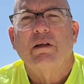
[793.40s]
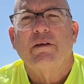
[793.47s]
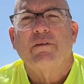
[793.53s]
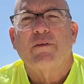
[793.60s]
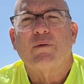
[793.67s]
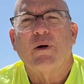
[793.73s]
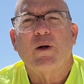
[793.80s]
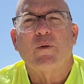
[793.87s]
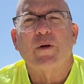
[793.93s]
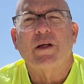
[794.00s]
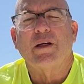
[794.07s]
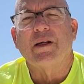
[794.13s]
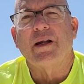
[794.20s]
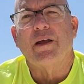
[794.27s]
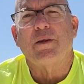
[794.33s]
throw in
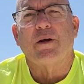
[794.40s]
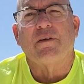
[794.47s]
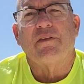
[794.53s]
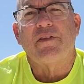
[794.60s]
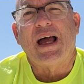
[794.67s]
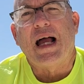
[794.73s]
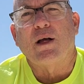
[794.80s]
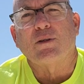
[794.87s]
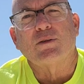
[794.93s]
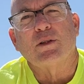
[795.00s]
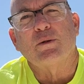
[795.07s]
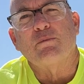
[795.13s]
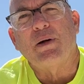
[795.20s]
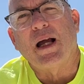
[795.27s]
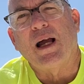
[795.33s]
another
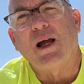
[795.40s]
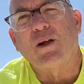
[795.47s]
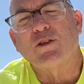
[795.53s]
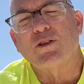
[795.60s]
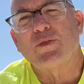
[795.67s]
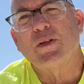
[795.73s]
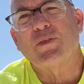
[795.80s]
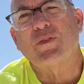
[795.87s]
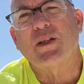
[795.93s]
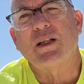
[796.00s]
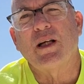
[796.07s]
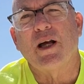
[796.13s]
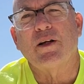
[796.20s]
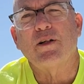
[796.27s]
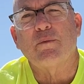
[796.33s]
1,000 pounds,
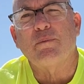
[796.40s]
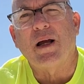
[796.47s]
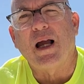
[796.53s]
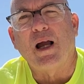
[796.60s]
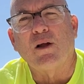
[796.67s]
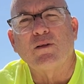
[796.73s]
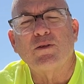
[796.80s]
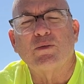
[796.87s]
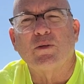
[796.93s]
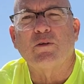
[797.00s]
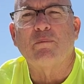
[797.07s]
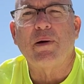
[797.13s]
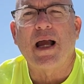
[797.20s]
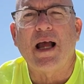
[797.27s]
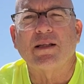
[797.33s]
1,500 pounds
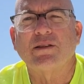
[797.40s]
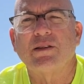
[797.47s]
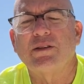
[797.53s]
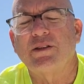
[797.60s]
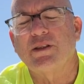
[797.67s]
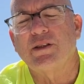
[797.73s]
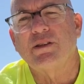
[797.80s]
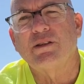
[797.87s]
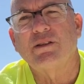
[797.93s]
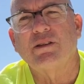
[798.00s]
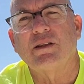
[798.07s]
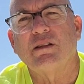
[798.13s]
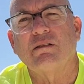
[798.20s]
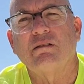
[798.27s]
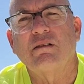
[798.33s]
with passengers
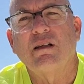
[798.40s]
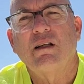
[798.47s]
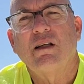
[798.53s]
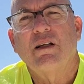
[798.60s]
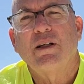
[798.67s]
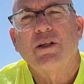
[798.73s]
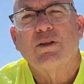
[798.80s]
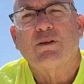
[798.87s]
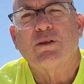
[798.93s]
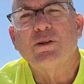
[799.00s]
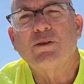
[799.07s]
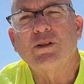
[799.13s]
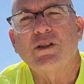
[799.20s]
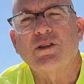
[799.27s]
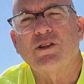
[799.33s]
and
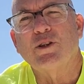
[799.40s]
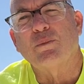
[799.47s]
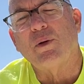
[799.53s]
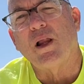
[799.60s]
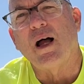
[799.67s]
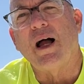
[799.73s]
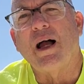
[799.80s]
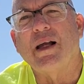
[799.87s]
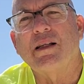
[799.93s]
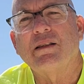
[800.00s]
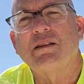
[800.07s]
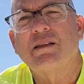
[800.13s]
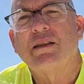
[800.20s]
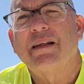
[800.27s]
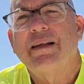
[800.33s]
cruising
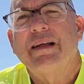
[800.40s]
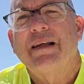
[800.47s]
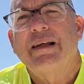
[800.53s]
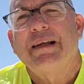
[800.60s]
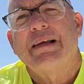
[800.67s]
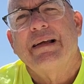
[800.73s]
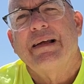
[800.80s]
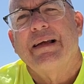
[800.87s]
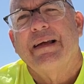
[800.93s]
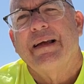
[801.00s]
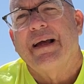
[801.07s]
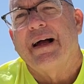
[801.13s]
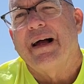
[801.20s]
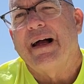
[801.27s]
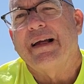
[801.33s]
supplies,
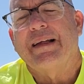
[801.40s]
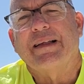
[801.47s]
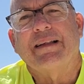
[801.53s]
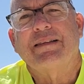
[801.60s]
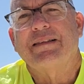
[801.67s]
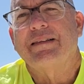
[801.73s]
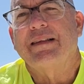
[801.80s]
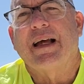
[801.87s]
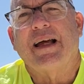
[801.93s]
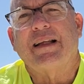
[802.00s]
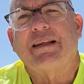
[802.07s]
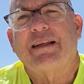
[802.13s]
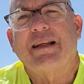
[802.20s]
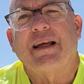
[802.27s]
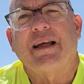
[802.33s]
it's not
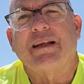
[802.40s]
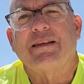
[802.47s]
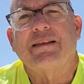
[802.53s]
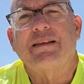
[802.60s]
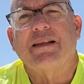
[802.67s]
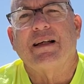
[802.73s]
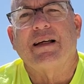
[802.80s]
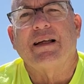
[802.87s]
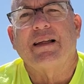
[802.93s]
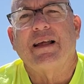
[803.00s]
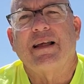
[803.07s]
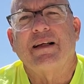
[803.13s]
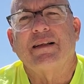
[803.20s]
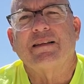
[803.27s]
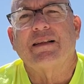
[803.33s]
that uh,
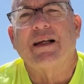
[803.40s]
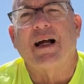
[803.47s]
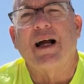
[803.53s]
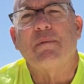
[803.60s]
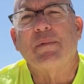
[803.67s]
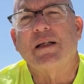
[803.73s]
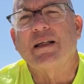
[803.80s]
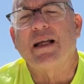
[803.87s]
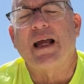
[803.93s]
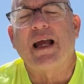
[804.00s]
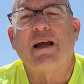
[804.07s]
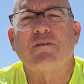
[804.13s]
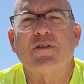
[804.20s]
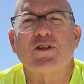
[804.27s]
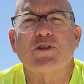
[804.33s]
that uncommon to
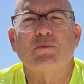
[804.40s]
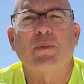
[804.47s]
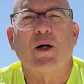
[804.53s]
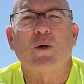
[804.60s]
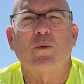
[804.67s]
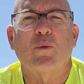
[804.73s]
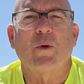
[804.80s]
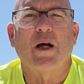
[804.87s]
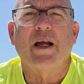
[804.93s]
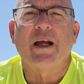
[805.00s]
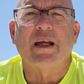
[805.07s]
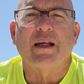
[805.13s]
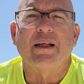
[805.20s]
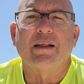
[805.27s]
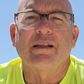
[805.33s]
have this boat
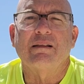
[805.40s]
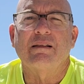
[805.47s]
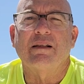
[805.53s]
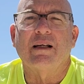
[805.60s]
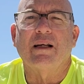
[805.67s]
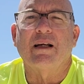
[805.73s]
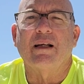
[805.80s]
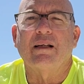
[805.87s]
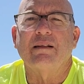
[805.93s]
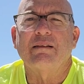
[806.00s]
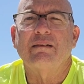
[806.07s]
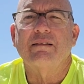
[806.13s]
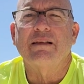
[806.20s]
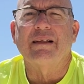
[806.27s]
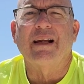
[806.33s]
weigh in uh,
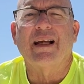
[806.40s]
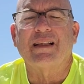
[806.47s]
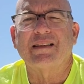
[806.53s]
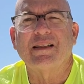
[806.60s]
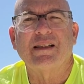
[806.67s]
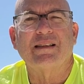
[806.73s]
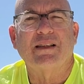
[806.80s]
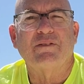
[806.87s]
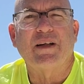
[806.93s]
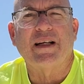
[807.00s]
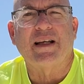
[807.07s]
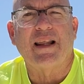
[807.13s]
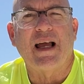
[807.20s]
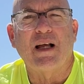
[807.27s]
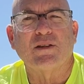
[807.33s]
in excess of
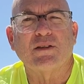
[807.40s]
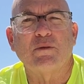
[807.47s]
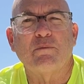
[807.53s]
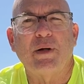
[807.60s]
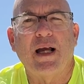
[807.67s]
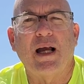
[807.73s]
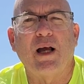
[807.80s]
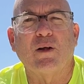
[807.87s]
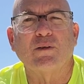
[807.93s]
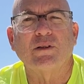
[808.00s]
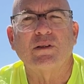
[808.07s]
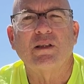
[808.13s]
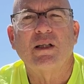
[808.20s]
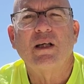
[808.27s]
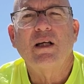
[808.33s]
8,000 pounds.